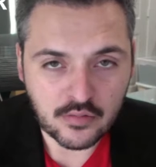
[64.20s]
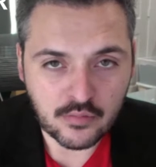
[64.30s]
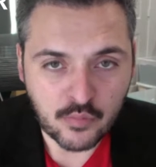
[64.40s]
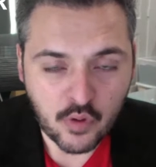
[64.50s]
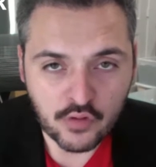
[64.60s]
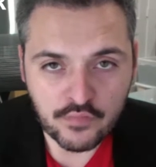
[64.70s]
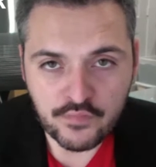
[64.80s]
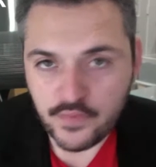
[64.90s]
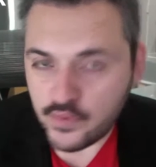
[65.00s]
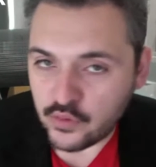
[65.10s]
more
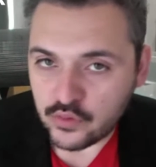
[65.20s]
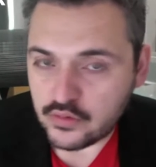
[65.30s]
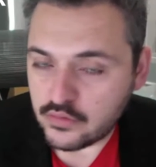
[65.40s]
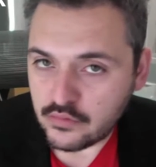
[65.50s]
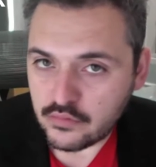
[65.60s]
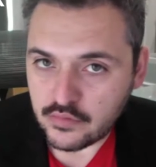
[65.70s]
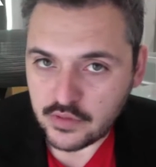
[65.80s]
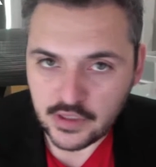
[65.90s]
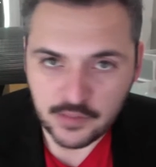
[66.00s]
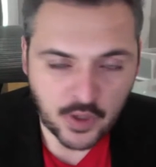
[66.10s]
food
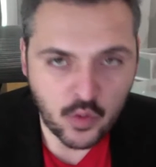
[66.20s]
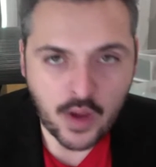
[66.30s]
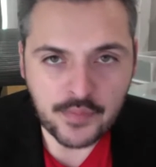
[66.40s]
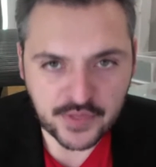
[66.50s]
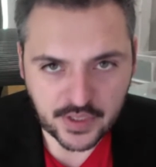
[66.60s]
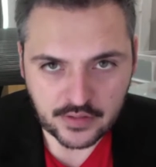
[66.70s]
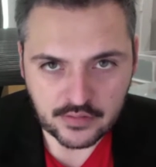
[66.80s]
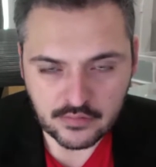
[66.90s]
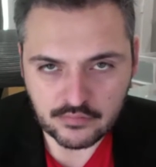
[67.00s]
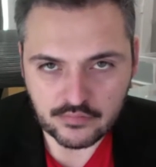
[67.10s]
in my website,
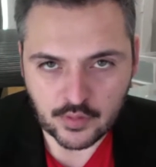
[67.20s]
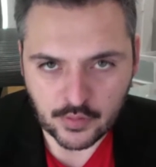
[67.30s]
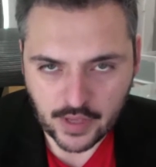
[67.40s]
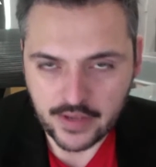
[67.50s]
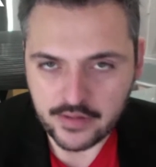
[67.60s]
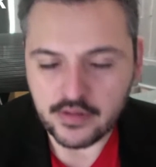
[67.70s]
okay?